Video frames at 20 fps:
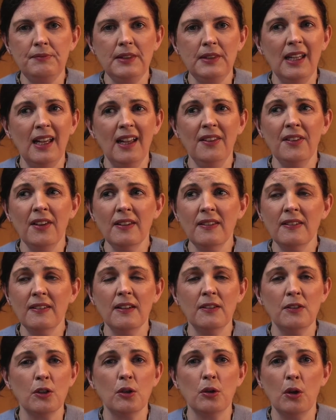And this
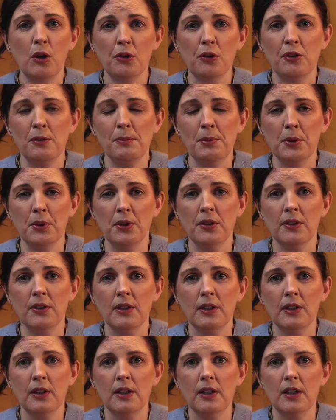is across the board.
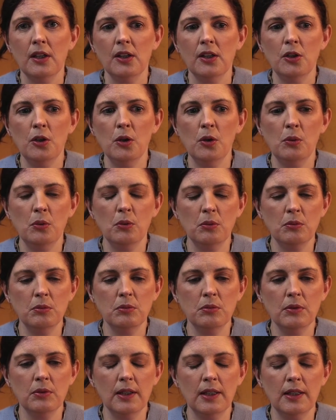
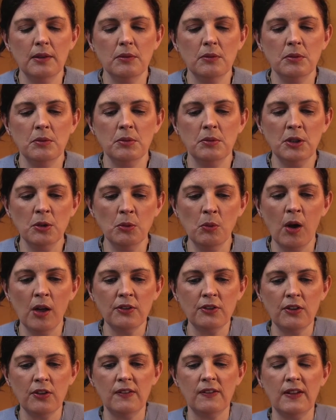We don't
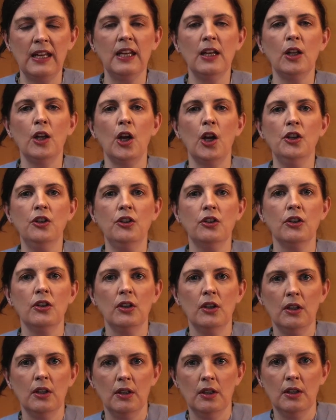want to single out
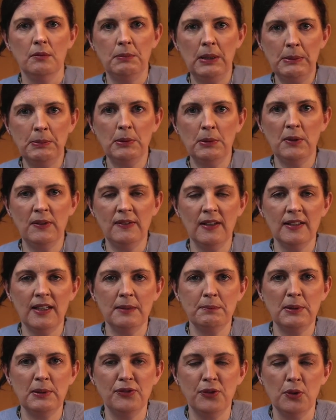people. We said
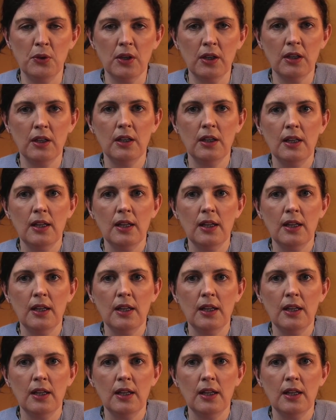that before.